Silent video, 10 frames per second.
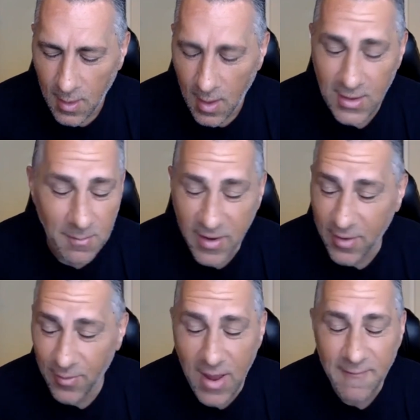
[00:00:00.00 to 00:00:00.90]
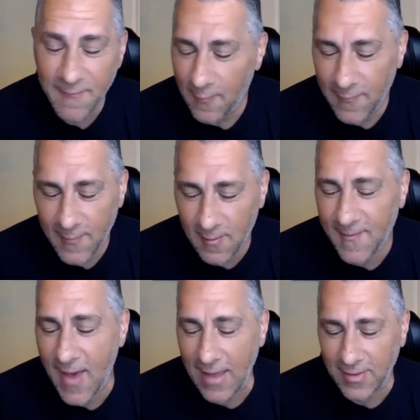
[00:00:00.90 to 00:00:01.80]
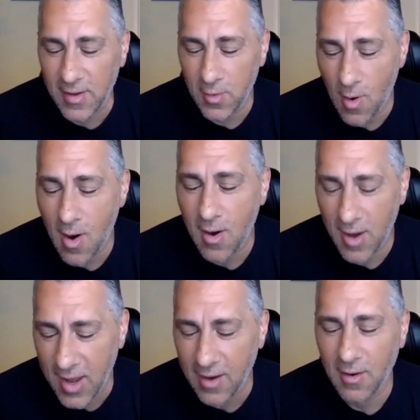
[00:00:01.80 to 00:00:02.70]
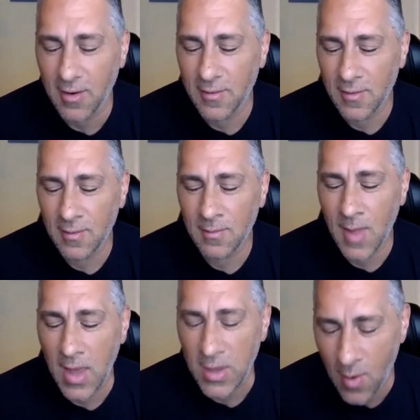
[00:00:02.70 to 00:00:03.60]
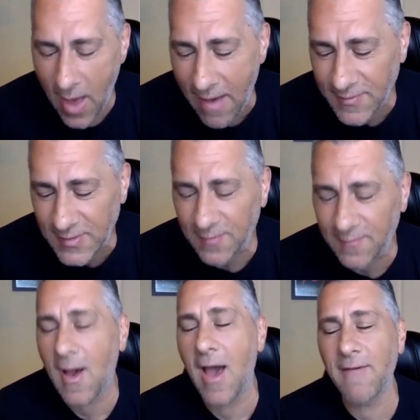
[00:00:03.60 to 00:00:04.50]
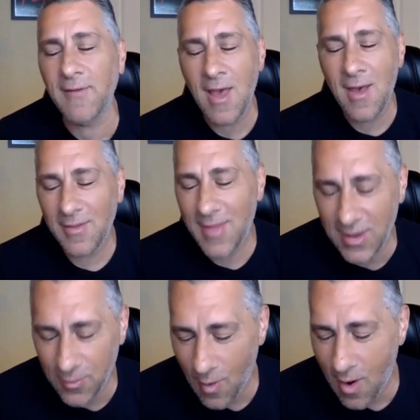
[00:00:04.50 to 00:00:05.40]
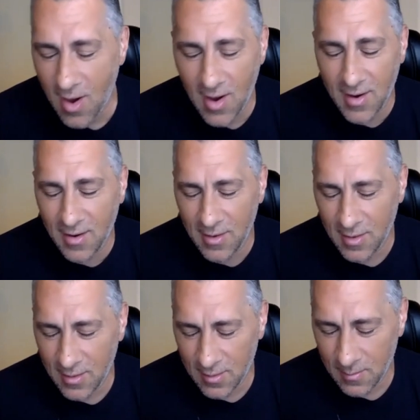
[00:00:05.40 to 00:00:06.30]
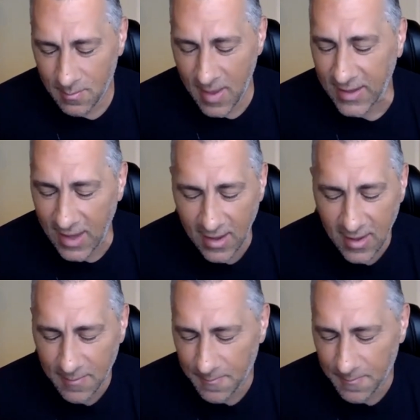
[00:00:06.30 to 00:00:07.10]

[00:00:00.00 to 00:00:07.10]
And to be grateful for the fact that you are here, that you have survived, that you are making it.